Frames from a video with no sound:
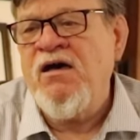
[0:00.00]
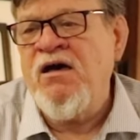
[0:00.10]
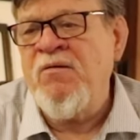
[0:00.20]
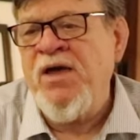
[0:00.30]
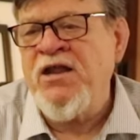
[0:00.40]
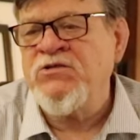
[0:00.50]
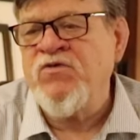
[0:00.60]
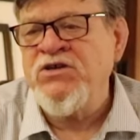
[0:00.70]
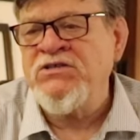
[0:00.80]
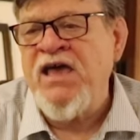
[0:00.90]
And it's
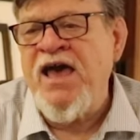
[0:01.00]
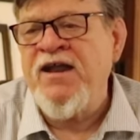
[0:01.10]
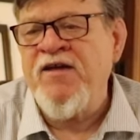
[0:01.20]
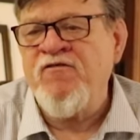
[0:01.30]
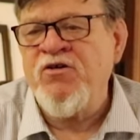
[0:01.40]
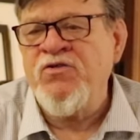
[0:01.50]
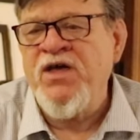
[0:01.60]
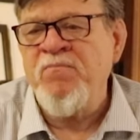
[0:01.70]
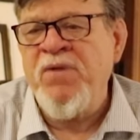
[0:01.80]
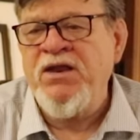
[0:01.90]
very sad, I feel,
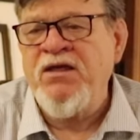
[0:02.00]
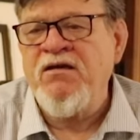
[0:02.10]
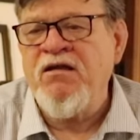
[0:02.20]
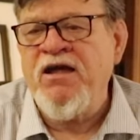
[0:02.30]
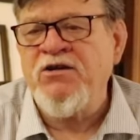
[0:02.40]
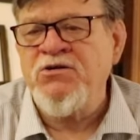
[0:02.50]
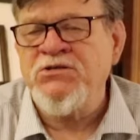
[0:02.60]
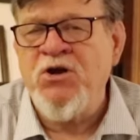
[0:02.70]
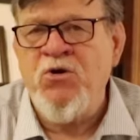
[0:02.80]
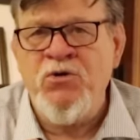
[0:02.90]
that many
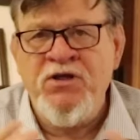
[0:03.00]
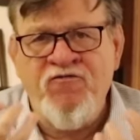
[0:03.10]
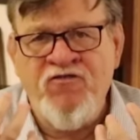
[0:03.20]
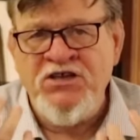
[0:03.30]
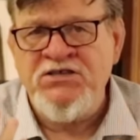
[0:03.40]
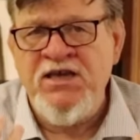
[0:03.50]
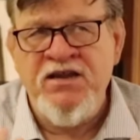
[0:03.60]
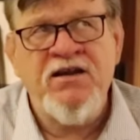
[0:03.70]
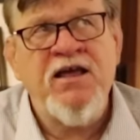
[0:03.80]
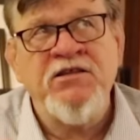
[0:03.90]
collectors are only
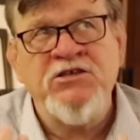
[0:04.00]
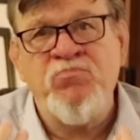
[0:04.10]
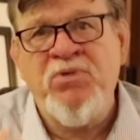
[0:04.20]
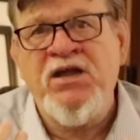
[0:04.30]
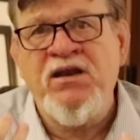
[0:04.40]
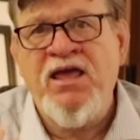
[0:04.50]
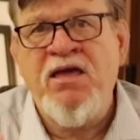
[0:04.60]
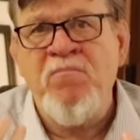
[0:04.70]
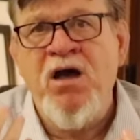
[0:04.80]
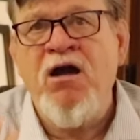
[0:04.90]
fixated on these big
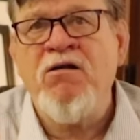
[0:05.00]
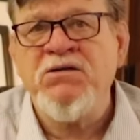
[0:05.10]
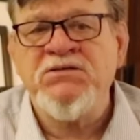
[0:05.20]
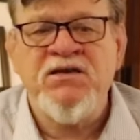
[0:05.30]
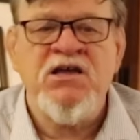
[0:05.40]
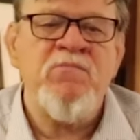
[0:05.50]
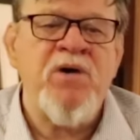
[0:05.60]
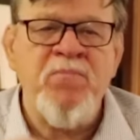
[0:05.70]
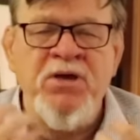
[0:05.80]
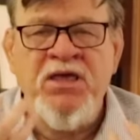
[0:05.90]
name artists that come
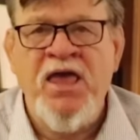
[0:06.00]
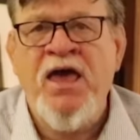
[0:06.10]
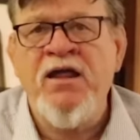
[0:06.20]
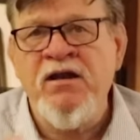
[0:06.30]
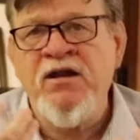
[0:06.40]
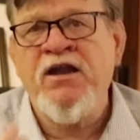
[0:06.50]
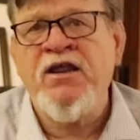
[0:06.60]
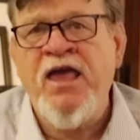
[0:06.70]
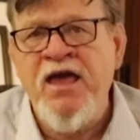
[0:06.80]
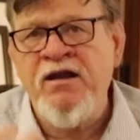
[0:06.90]
up again and
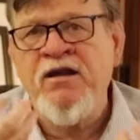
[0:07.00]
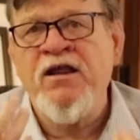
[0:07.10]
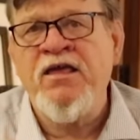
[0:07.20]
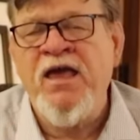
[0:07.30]
again and